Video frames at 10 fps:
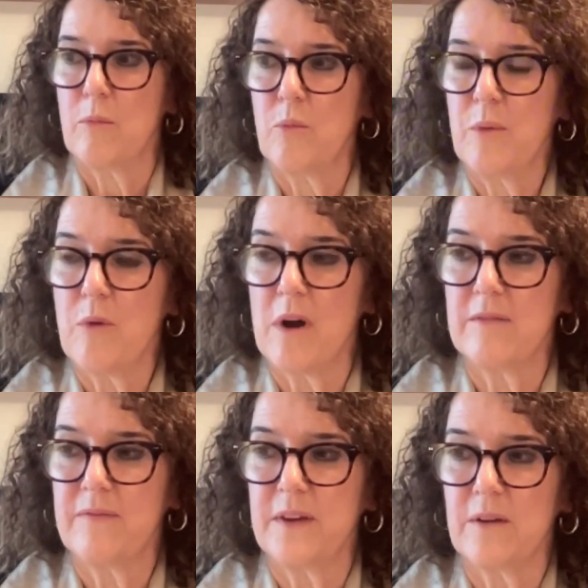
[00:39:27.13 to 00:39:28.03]
We want to
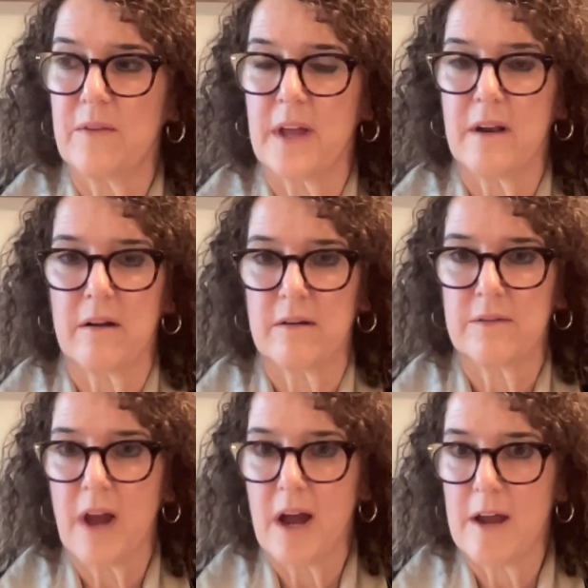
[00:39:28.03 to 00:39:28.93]
feel that our
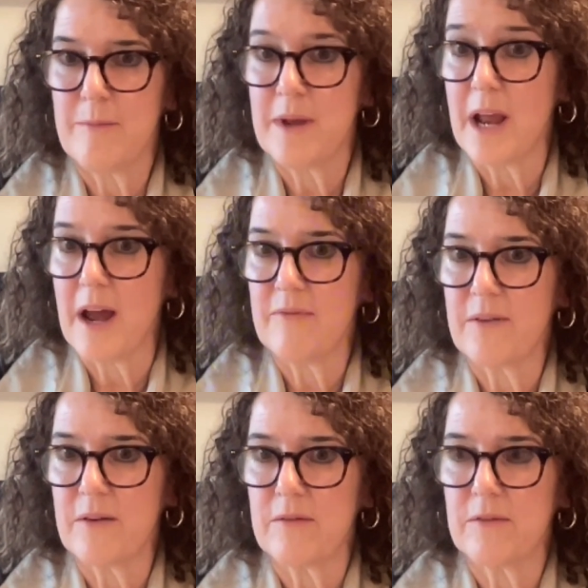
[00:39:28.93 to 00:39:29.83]
time and
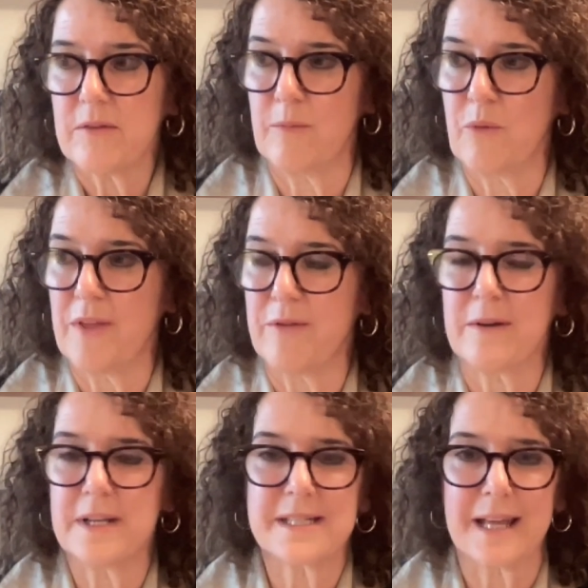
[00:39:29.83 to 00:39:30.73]
effort, whether
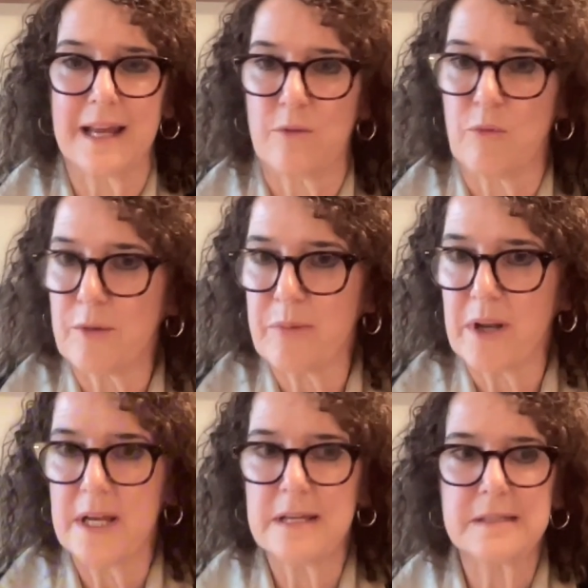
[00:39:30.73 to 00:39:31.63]
it's at a
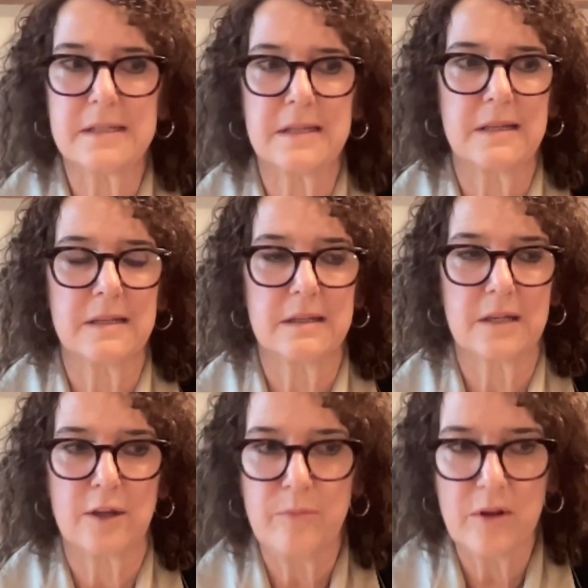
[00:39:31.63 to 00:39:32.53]
workplace, in a
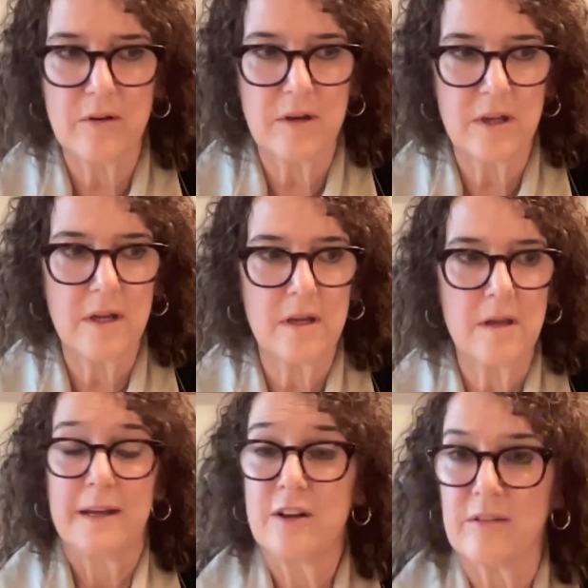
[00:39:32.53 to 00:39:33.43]
community,
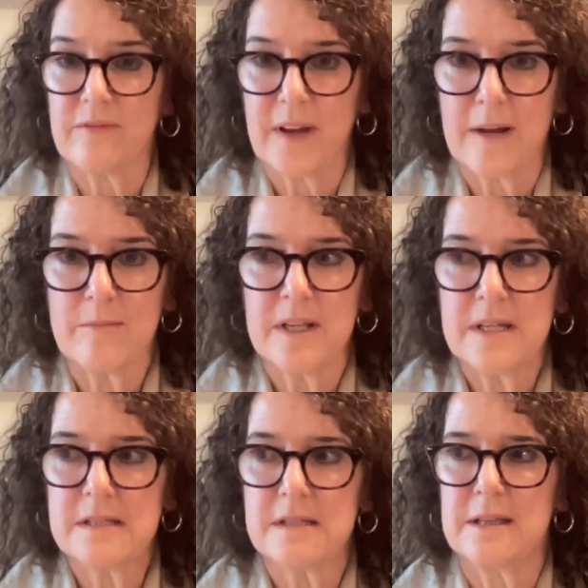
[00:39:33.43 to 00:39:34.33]
in our
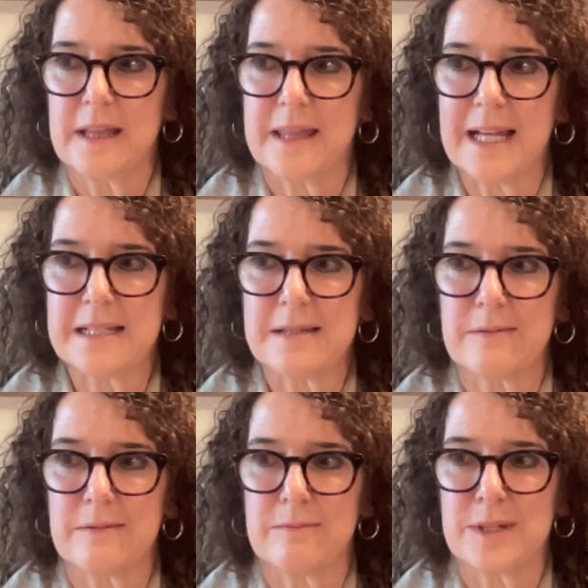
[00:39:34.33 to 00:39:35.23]
families, that's
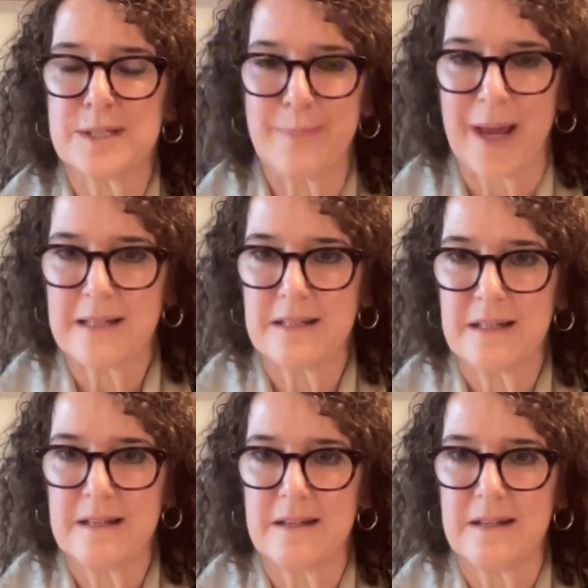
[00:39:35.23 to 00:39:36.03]
respected